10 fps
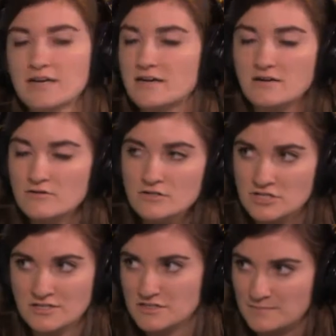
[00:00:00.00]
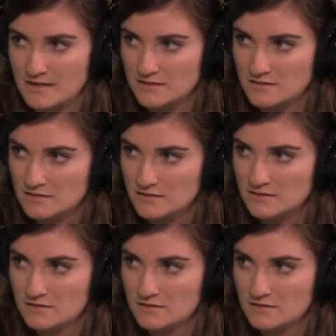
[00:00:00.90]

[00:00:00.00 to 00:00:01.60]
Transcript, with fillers: He couldn't change his mind. Right.